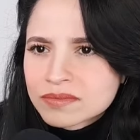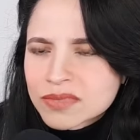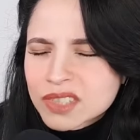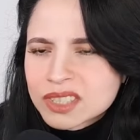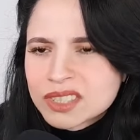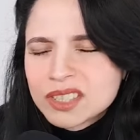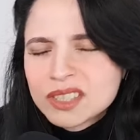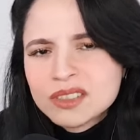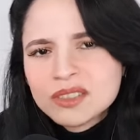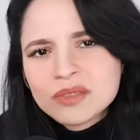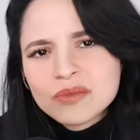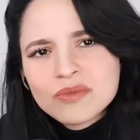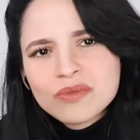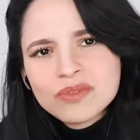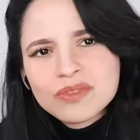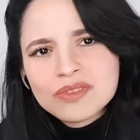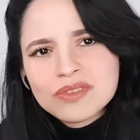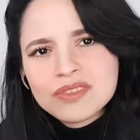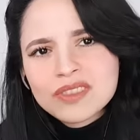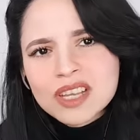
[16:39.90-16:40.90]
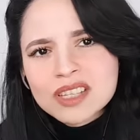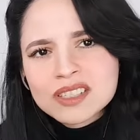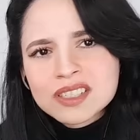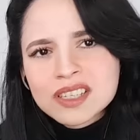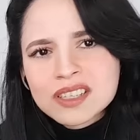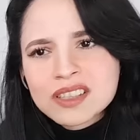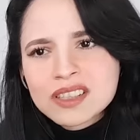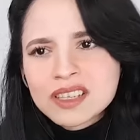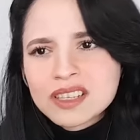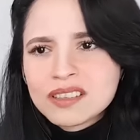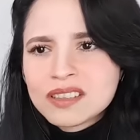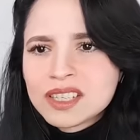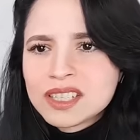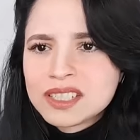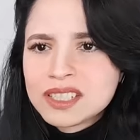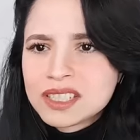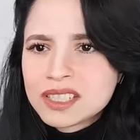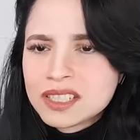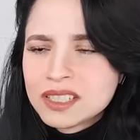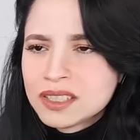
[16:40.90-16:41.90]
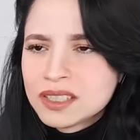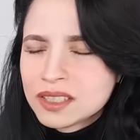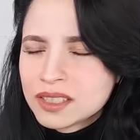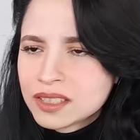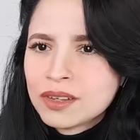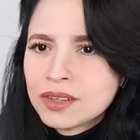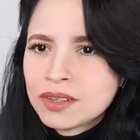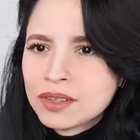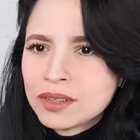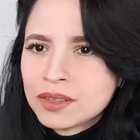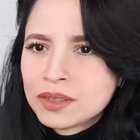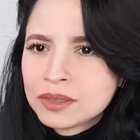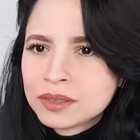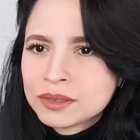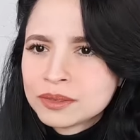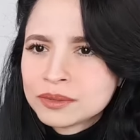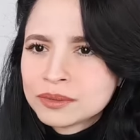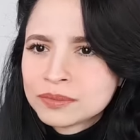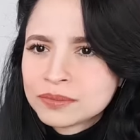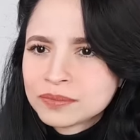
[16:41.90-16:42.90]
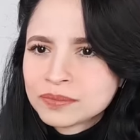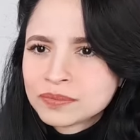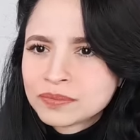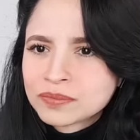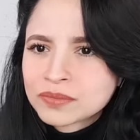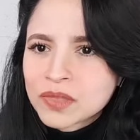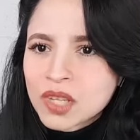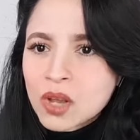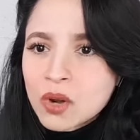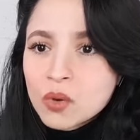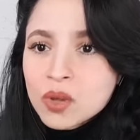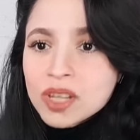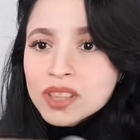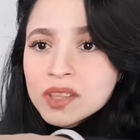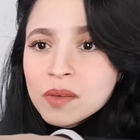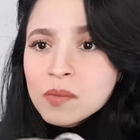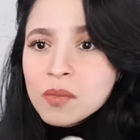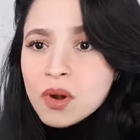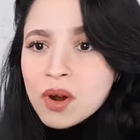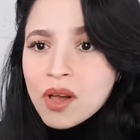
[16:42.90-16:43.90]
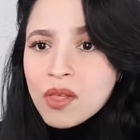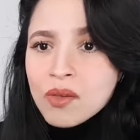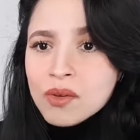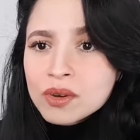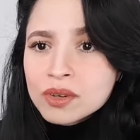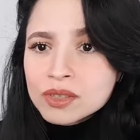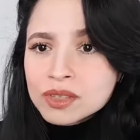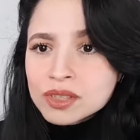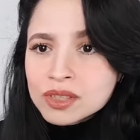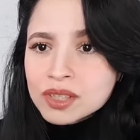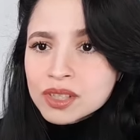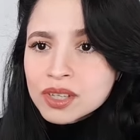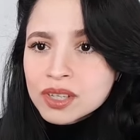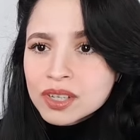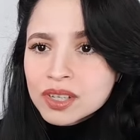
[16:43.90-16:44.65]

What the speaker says: I didn't know that's a thing they did. Look at the brothers.